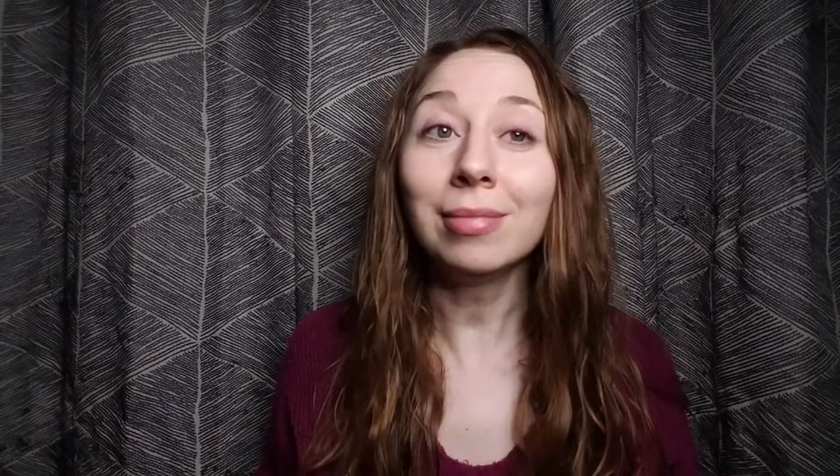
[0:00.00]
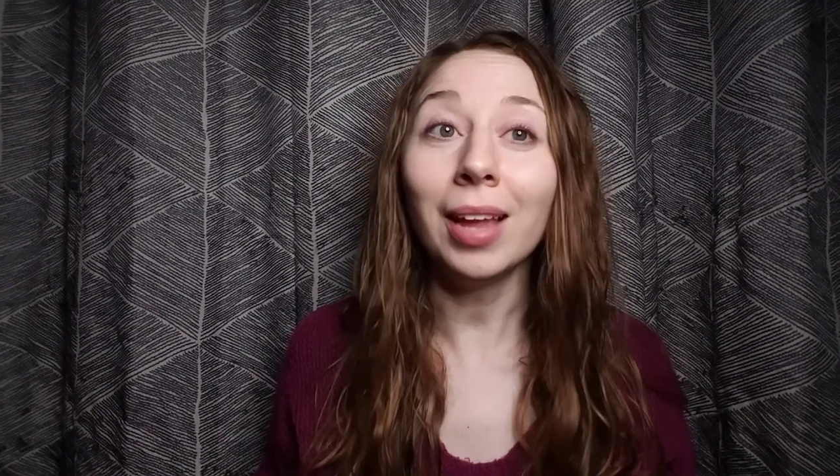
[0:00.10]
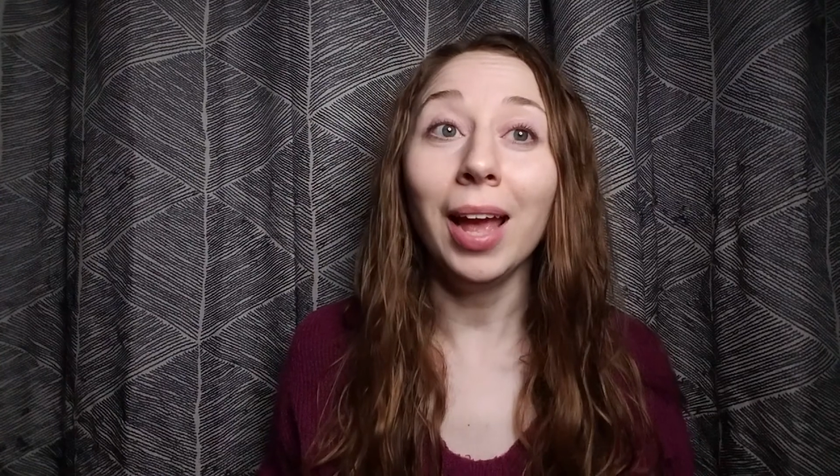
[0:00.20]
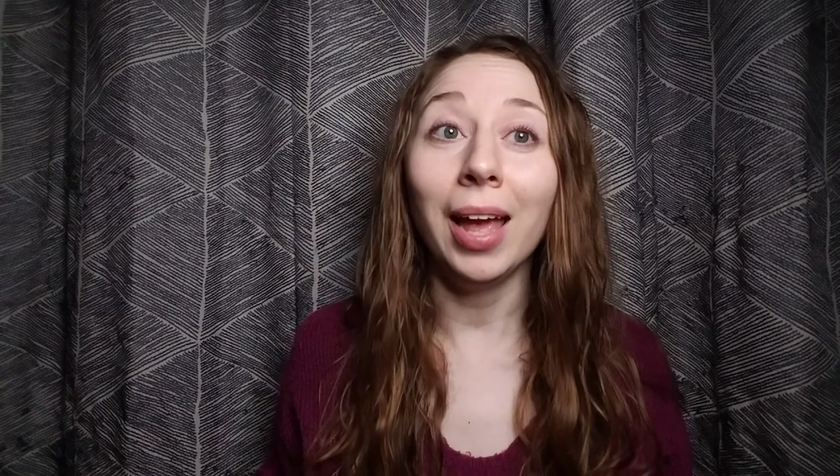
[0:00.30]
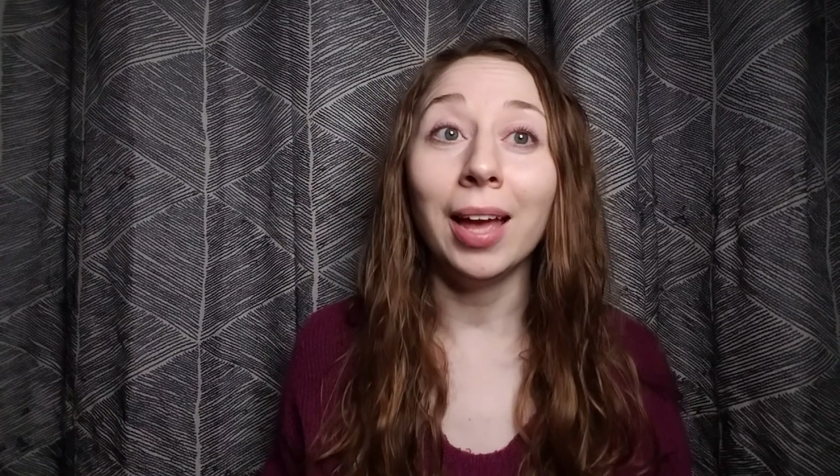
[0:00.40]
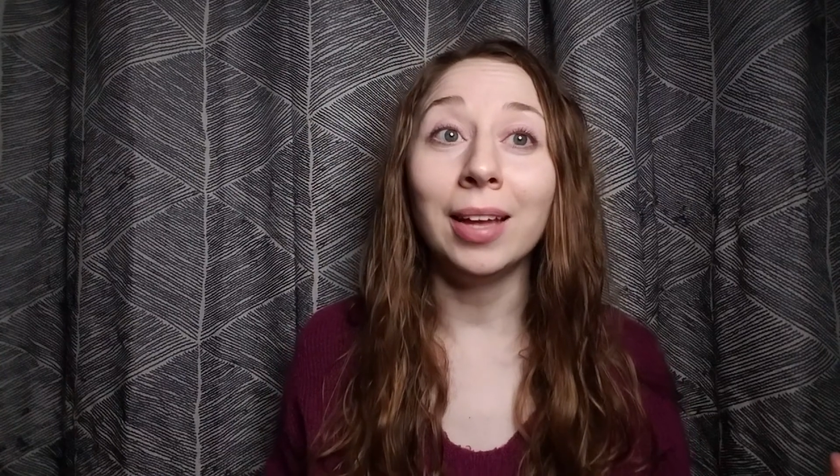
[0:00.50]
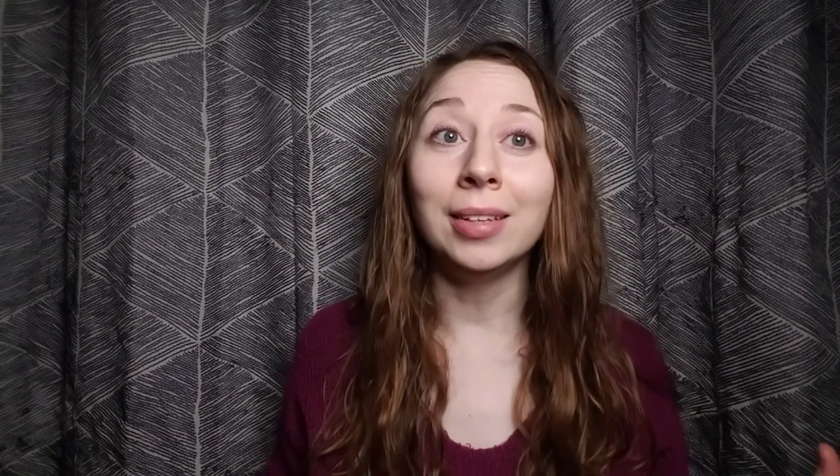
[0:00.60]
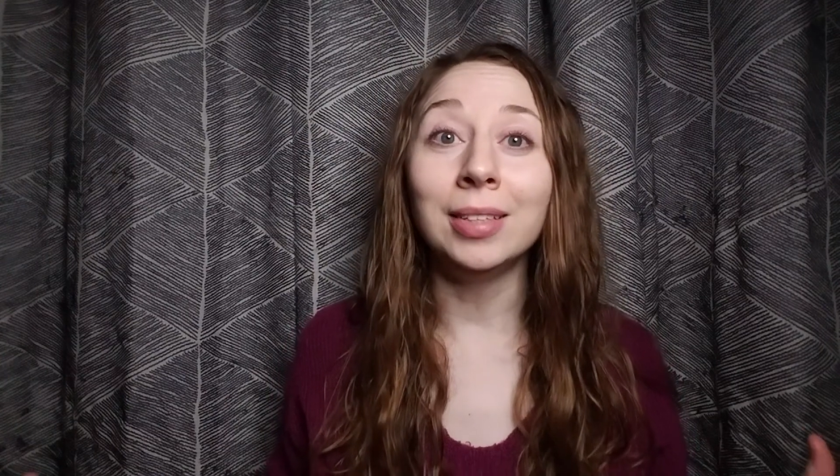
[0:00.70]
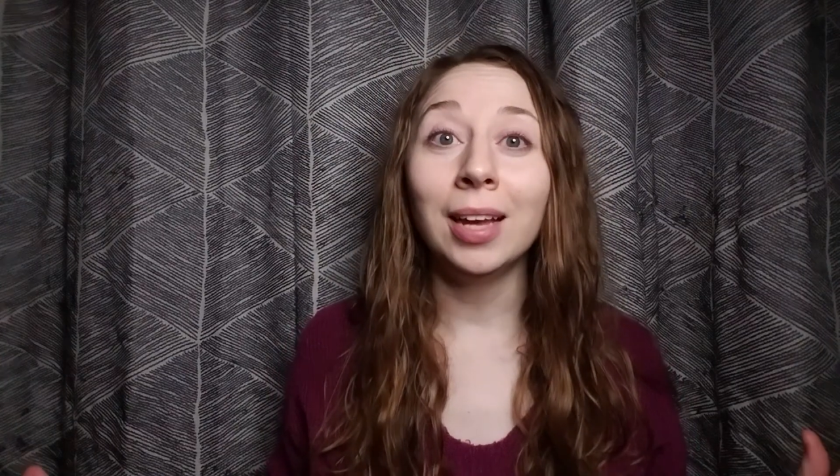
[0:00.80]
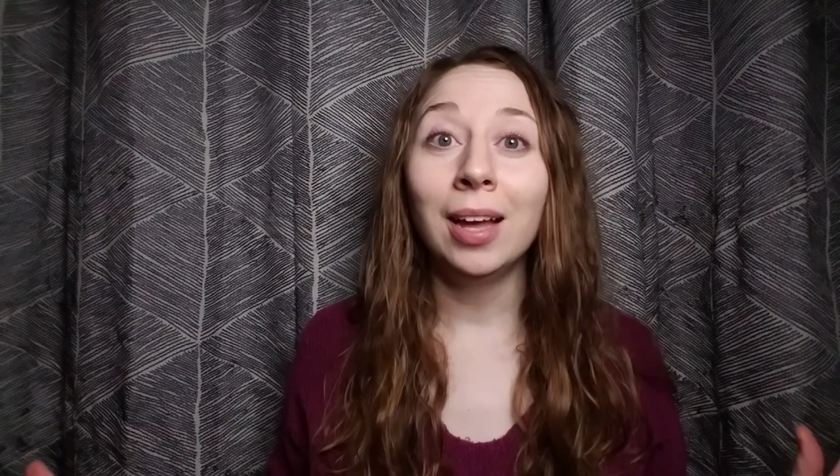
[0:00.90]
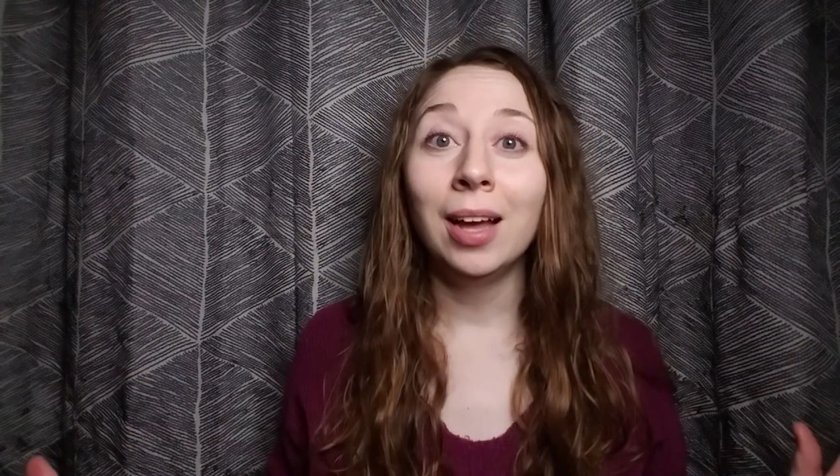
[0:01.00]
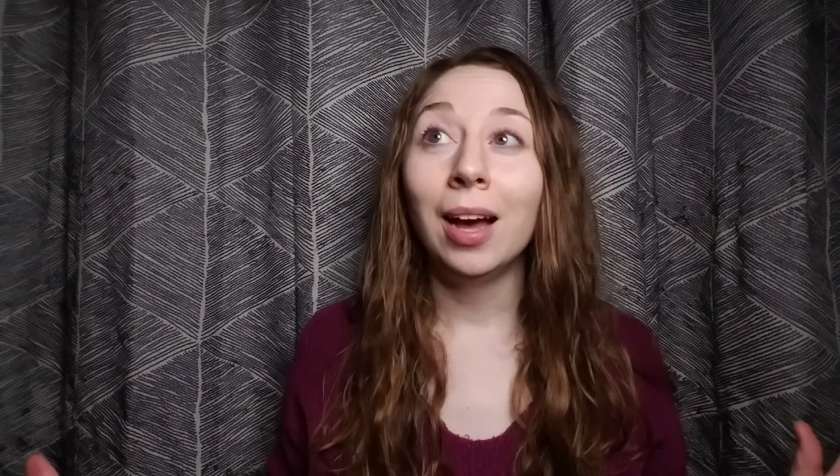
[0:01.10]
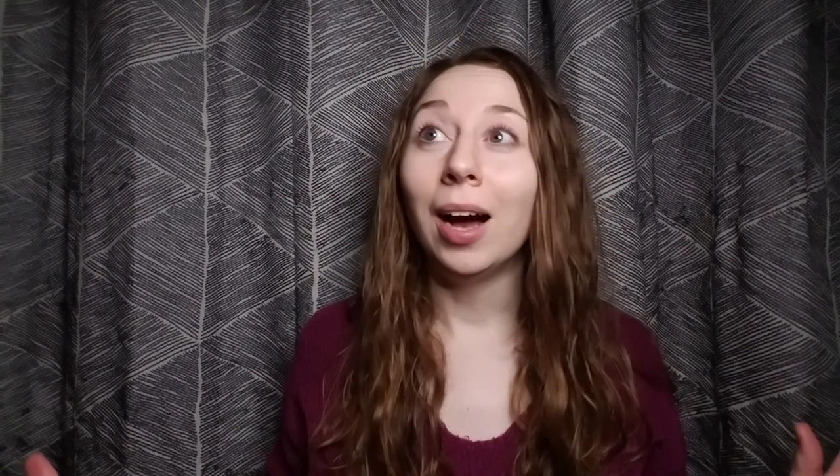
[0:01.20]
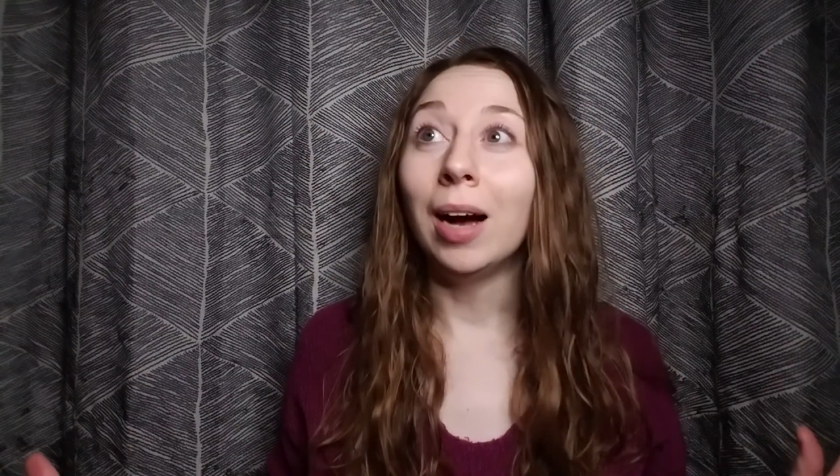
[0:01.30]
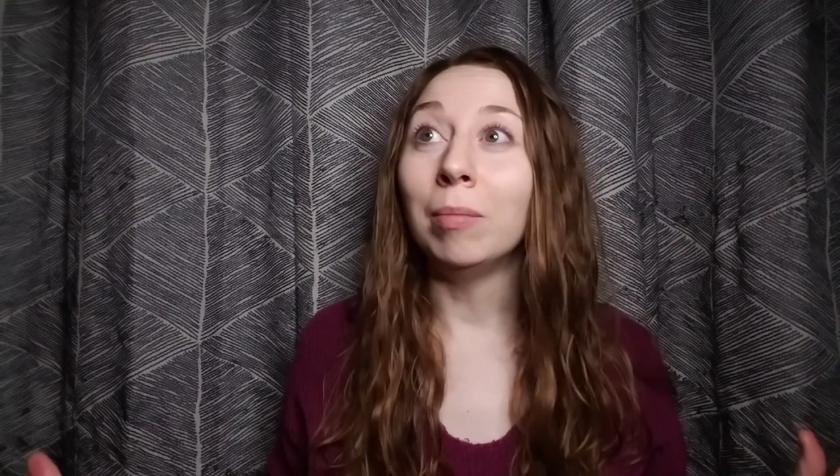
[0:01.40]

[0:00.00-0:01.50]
And I'm